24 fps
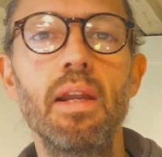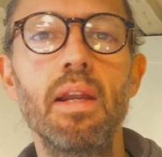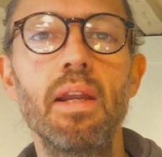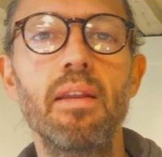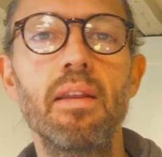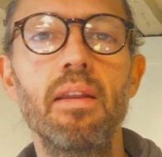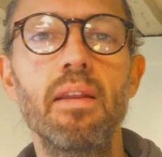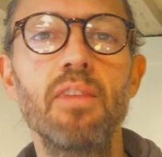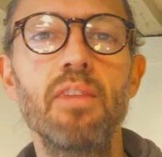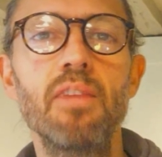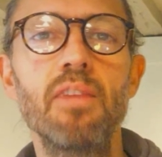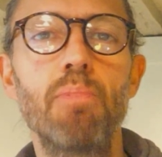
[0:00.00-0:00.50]

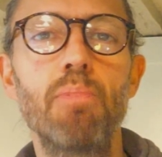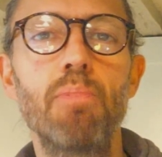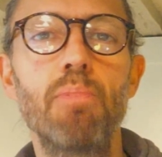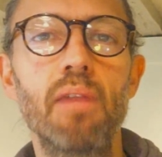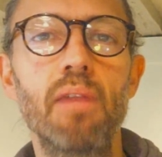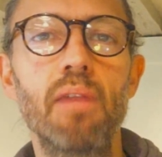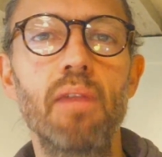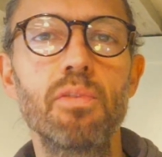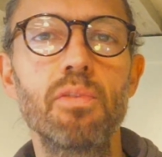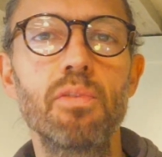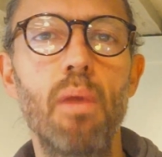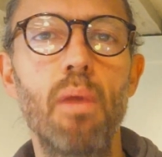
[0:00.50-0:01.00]
these
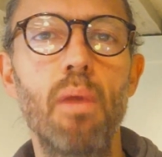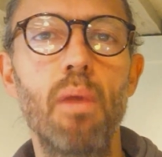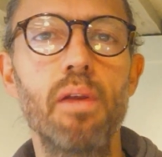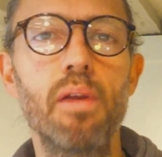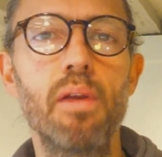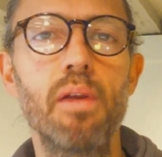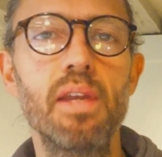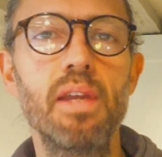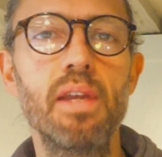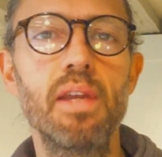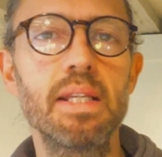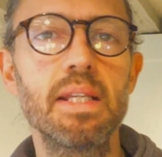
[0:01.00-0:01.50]
breakfast bar
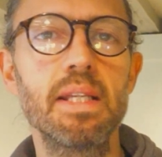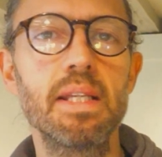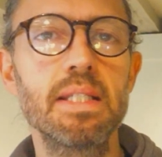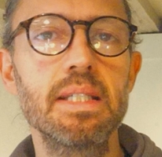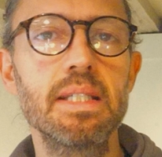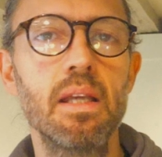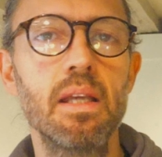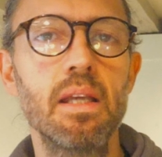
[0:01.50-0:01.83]
things.